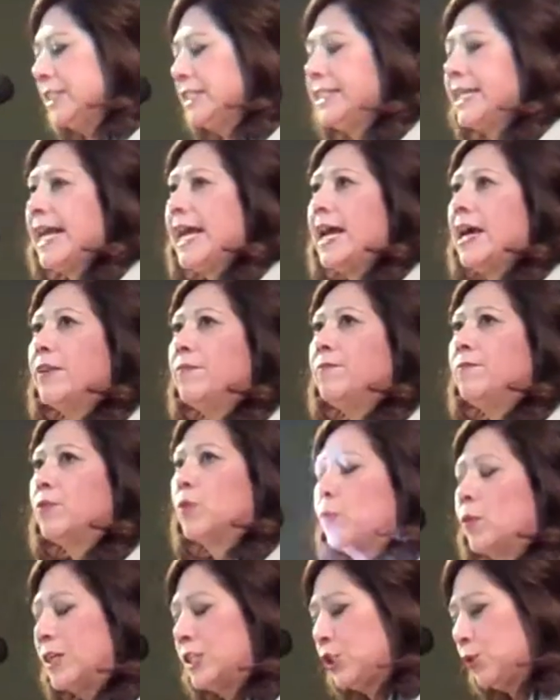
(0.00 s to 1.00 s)
stand
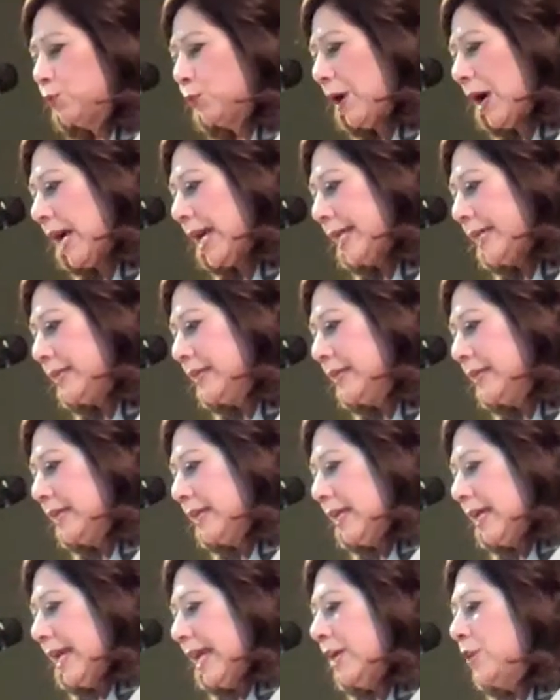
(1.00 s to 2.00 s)
for what's
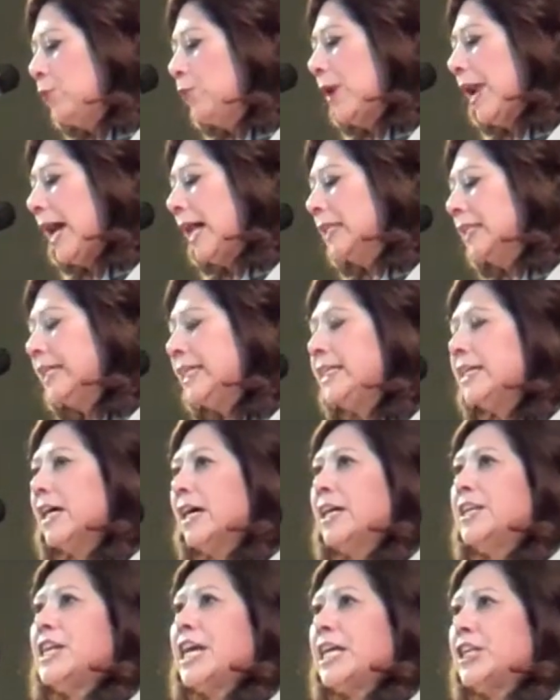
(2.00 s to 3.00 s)
right and
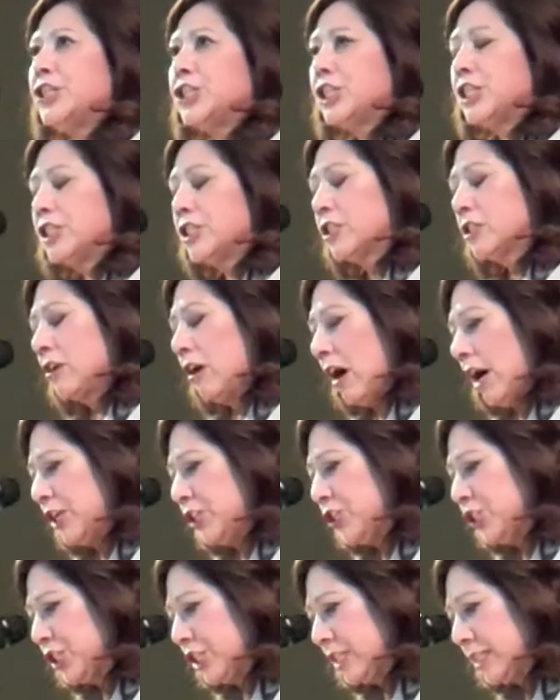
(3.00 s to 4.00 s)
rallied a nation's
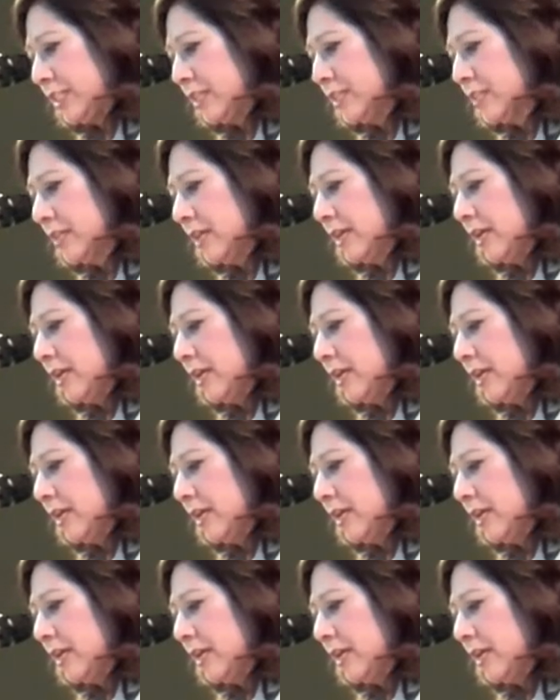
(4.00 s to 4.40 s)
conscience.